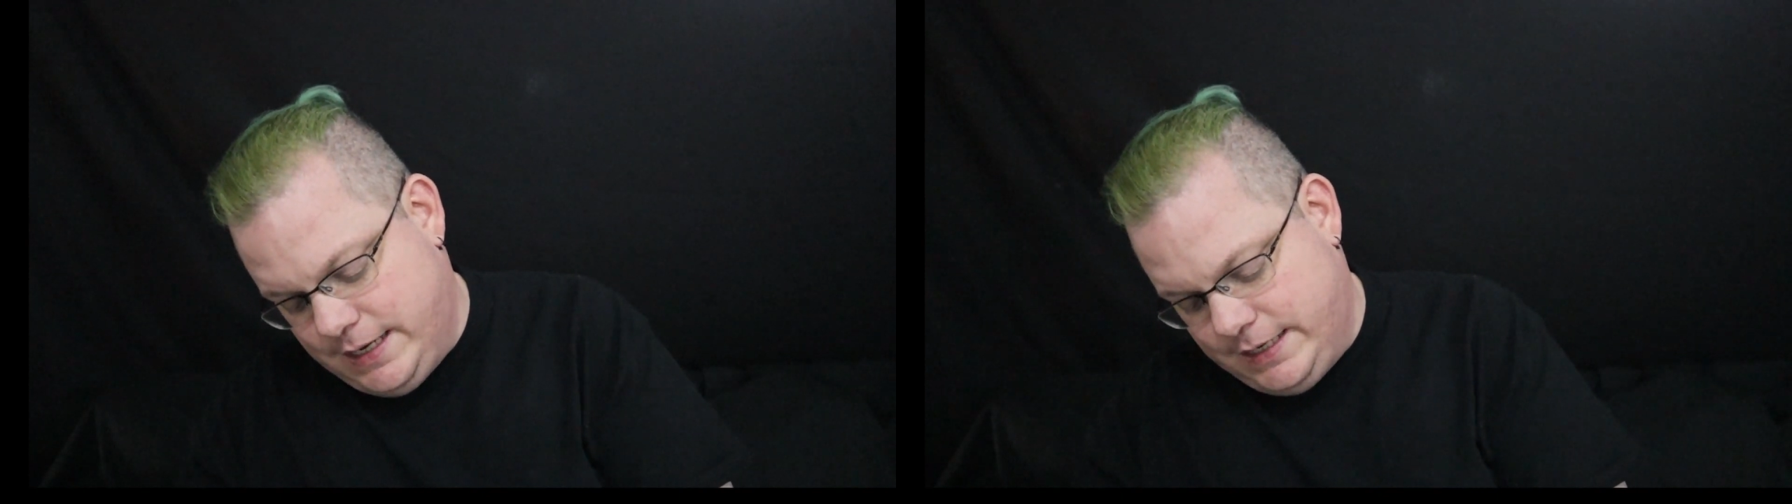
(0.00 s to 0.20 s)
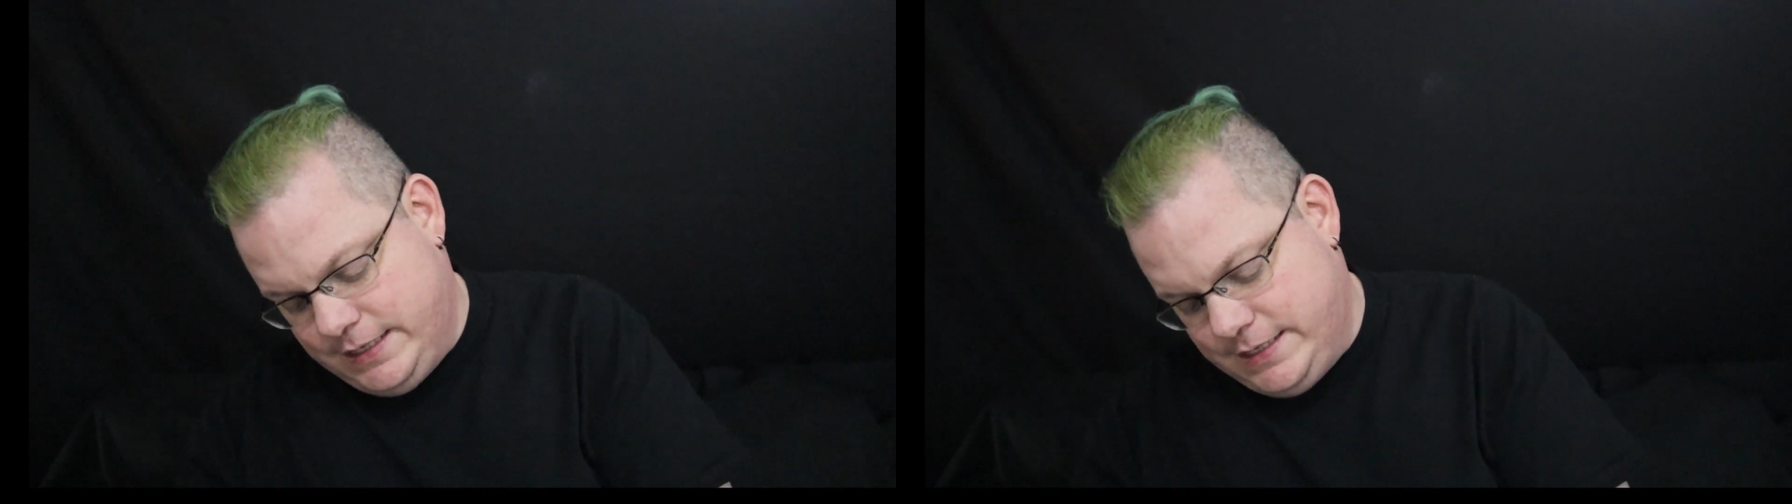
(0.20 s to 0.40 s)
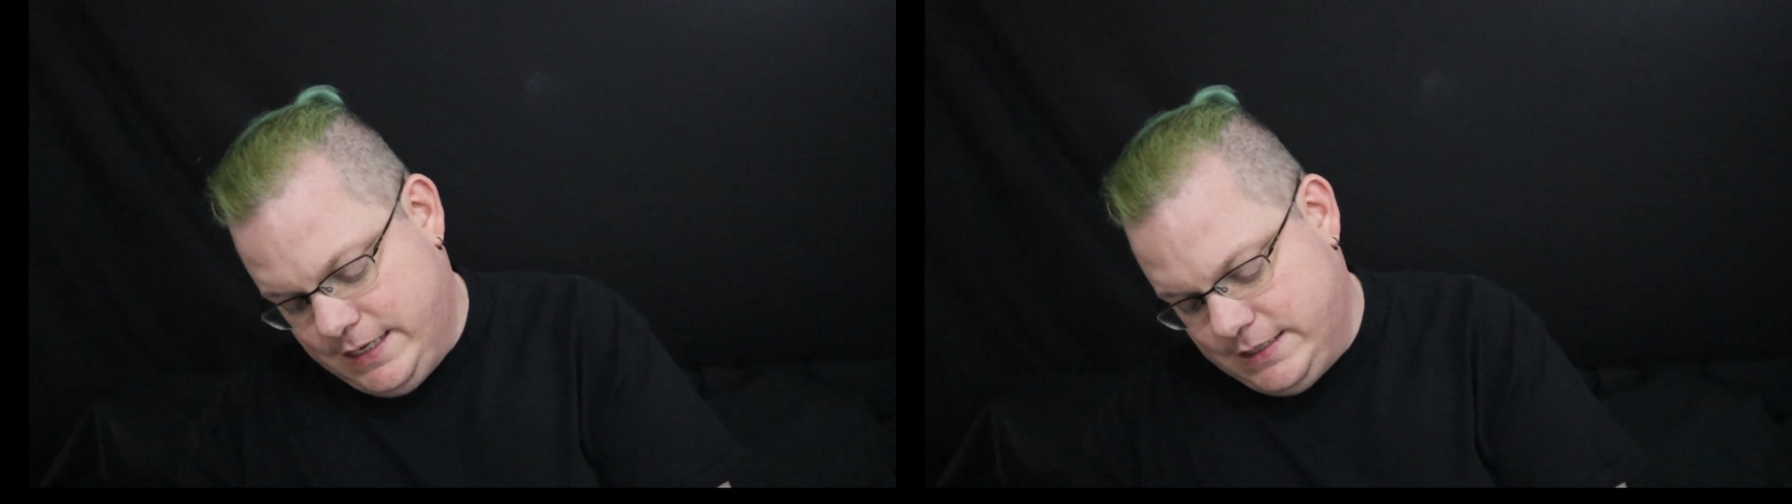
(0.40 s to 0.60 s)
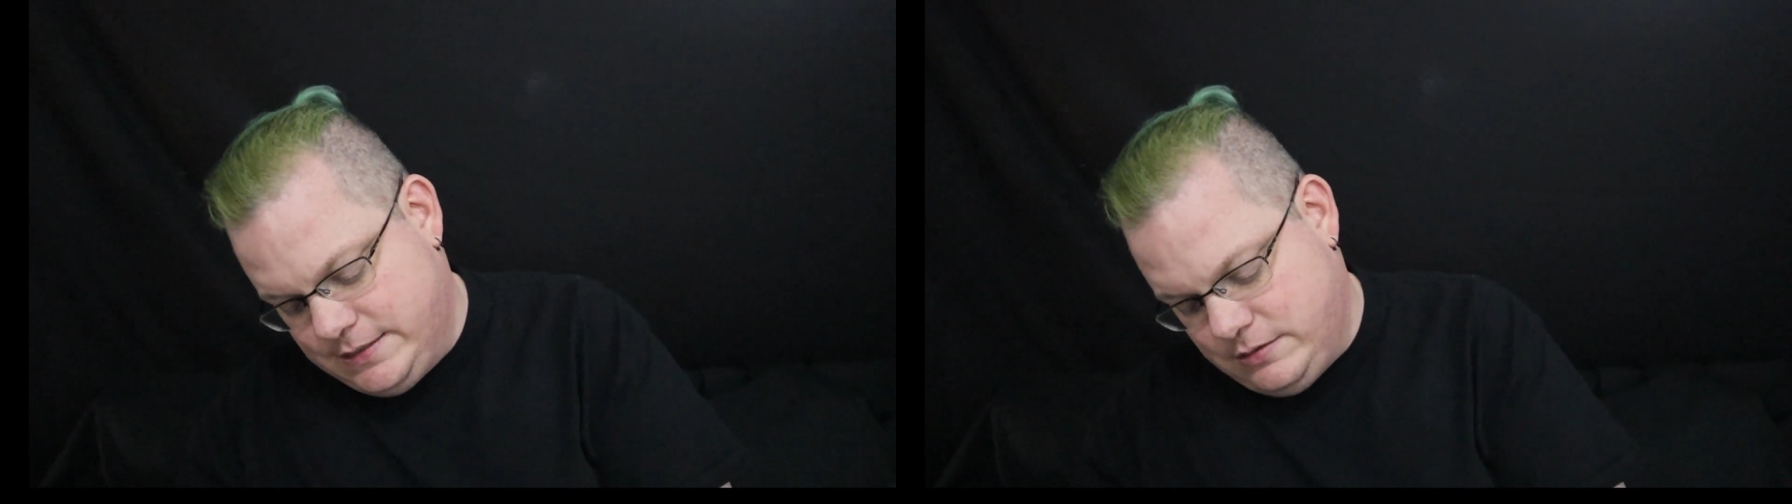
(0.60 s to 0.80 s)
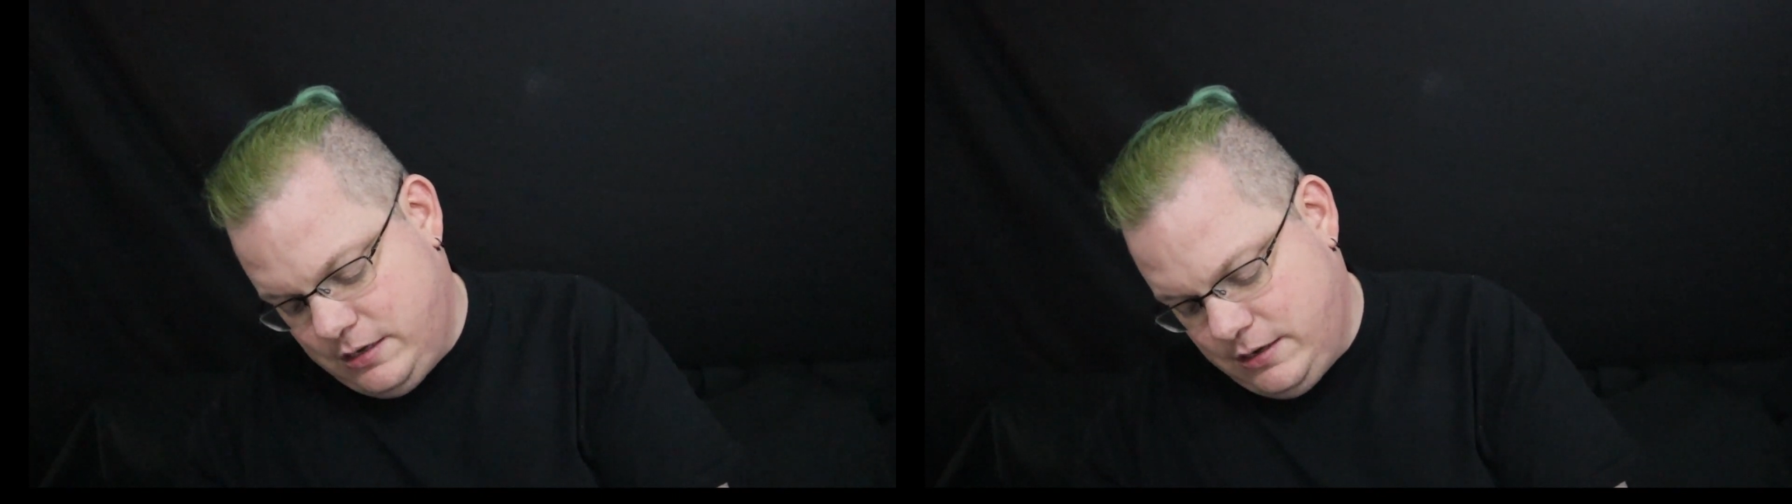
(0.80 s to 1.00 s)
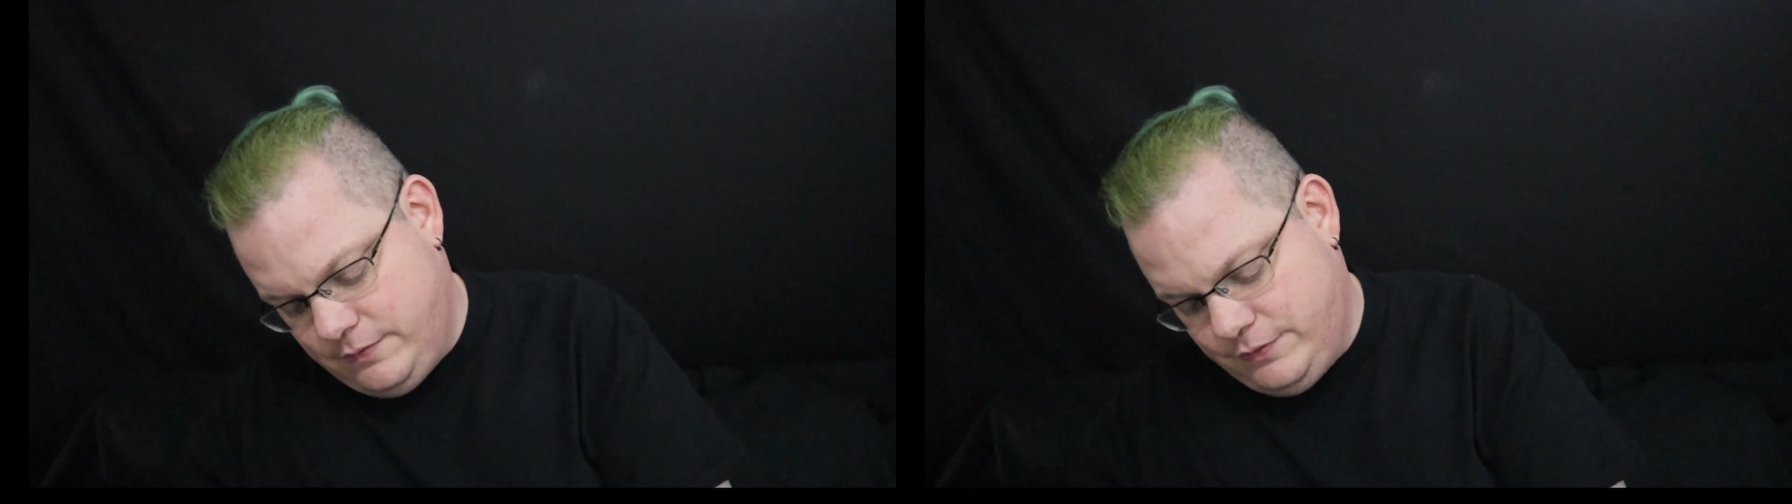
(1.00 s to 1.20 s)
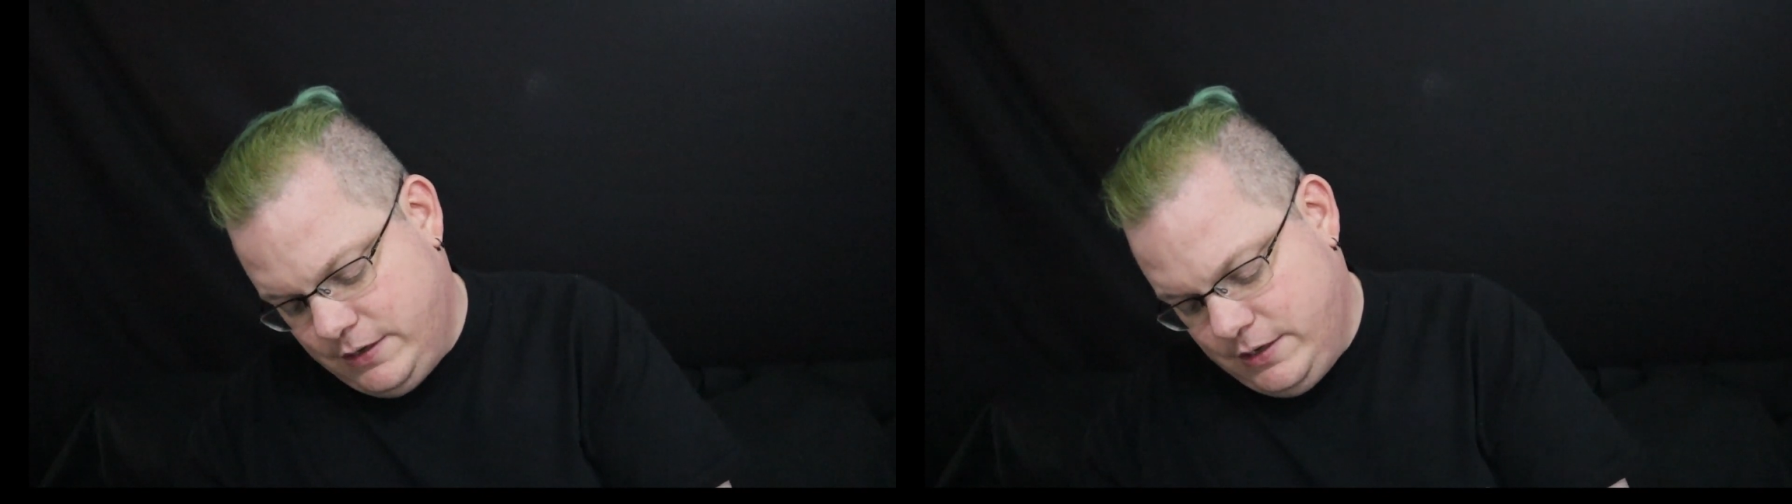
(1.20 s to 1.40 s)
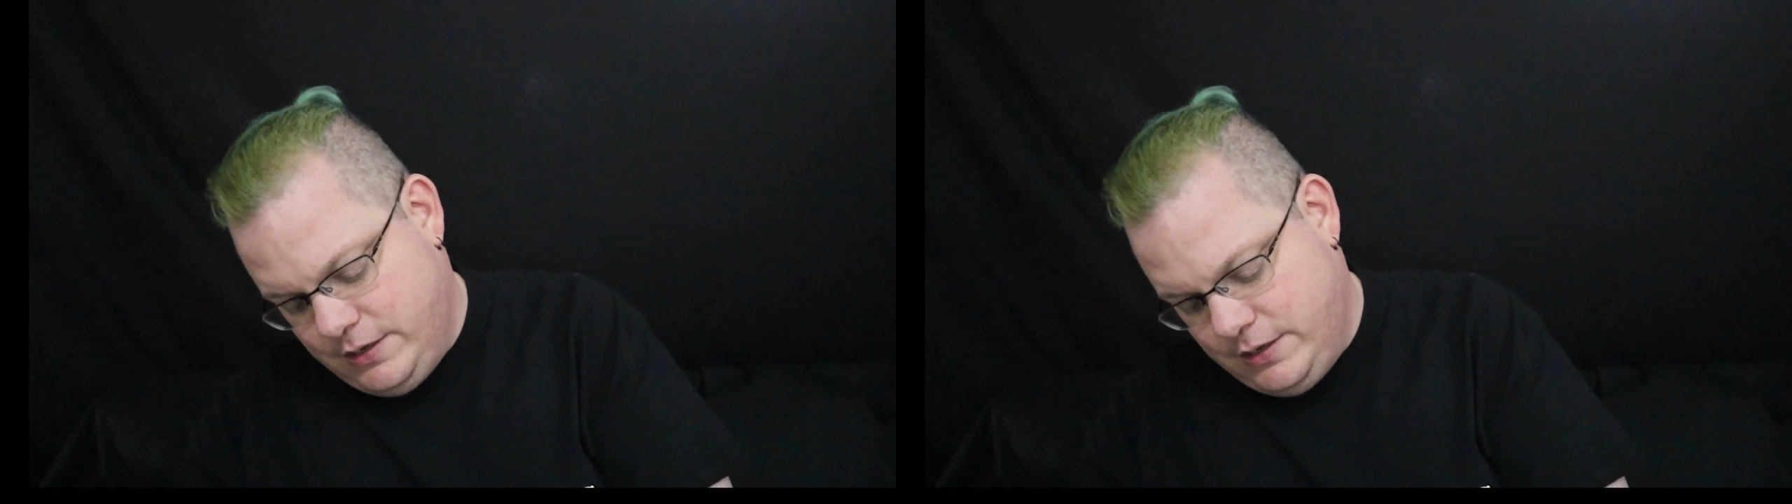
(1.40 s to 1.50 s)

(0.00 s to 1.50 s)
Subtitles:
I can take this off.